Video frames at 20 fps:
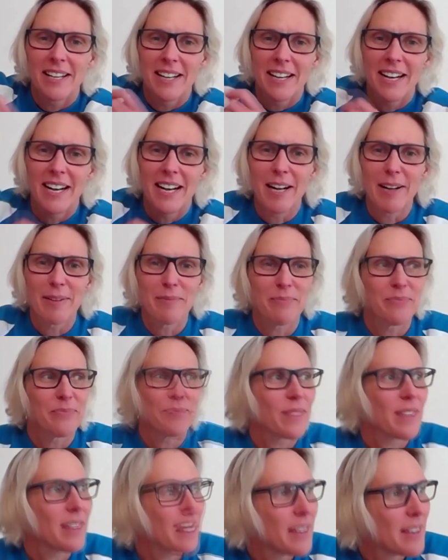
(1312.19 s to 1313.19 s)
A
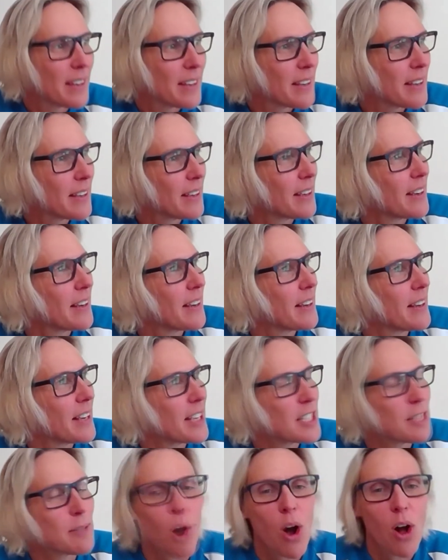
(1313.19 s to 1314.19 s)

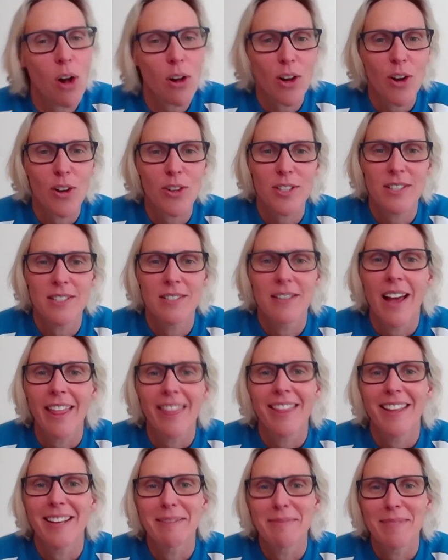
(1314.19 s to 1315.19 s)
smile costs
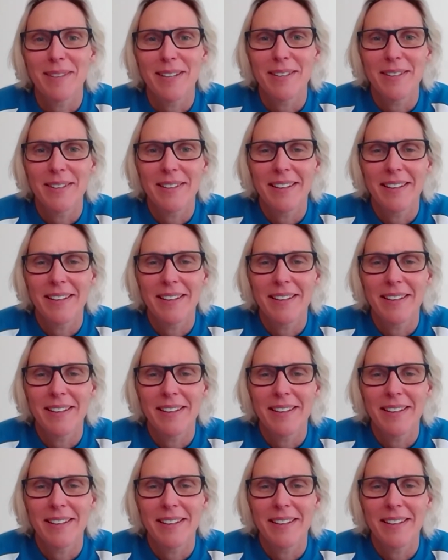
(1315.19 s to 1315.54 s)
nothing but